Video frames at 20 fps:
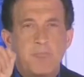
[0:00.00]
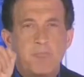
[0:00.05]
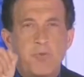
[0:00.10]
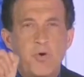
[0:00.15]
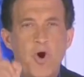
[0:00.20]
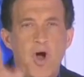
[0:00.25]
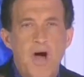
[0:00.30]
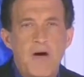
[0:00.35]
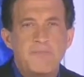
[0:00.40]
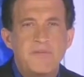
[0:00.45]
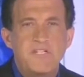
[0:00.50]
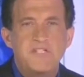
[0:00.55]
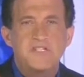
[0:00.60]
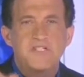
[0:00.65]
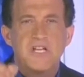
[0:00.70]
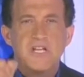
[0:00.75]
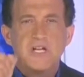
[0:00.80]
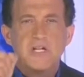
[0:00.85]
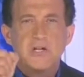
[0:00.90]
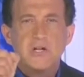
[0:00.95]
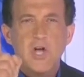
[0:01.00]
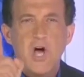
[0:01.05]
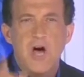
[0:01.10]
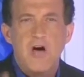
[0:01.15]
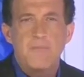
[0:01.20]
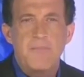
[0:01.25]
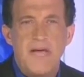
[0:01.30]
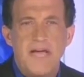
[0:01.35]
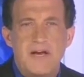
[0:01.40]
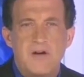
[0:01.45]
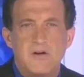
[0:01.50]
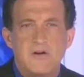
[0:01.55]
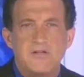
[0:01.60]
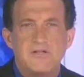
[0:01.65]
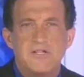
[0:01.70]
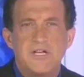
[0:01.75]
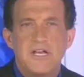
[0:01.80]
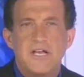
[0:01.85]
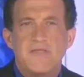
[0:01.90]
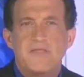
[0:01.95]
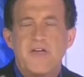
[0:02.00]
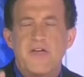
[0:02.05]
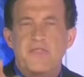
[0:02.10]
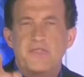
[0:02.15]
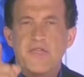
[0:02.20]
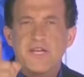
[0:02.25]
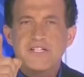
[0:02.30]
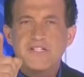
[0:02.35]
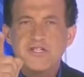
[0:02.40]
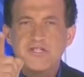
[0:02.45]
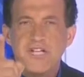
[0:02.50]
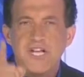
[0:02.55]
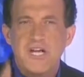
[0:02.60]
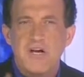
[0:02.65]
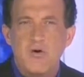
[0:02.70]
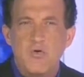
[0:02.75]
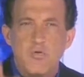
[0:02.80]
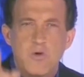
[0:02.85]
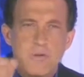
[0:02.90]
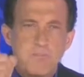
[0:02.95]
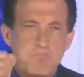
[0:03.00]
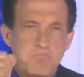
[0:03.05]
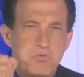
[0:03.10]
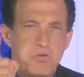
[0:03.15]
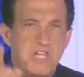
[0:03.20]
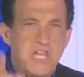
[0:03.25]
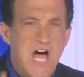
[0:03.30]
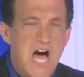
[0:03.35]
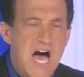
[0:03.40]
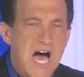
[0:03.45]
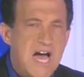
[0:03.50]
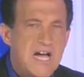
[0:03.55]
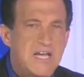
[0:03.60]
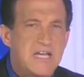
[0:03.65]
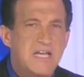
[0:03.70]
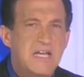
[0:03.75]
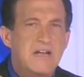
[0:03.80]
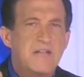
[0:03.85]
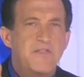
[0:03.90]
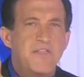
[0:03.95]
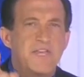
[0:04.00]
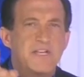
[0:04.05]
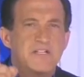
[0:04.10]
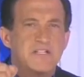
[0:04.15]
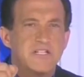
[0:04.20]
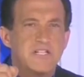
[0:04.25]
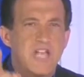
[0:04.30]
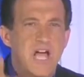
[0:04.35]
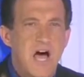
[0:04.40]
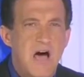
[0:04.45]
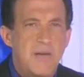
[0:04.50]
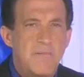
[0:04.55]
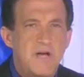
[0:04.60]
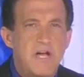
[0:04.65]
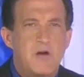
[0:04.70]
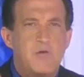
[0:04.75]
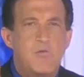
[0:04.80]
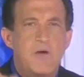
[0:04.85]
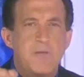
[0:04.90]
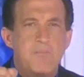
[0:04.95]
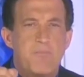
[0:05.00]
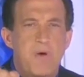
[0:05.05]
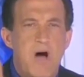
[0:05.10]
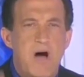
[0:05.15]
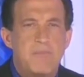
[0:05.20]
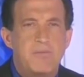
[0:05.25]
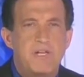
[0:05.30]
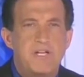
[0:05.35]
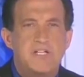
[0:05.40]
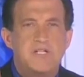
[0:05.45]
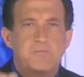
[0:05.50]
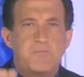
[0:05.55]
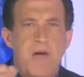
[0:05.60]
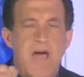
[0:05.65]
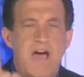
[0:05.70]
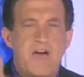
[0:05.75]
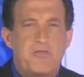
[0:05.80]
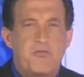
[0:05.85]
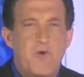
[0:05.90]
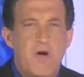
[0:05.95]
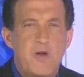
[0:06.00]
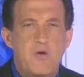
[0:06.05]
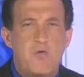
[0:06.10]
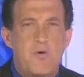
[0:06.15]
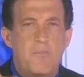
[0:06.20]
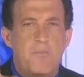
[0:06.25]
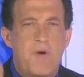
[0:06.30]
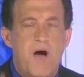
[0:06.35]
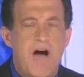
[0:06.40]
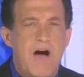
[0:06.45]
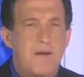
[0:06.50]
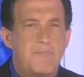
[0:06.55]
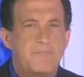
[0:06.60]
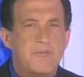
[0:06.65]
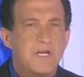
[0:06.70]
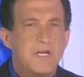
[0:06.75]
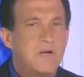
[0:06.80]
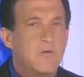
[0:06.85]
promised lawmakers that this deal would block the Islamic Republic's pathway to a bomb.